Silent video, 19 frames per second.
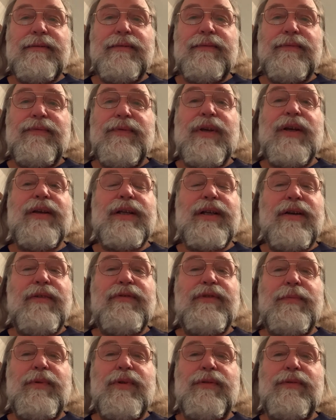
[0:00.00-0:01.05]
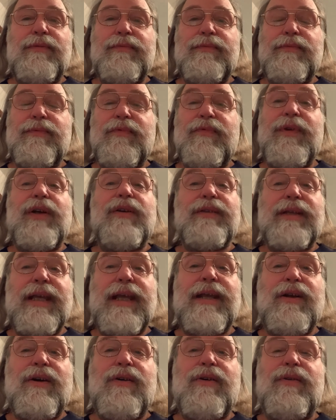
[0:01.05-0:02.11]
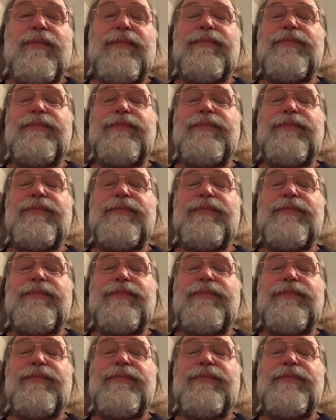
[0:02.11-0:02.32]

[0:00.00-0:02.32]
very comfortable, felt at home.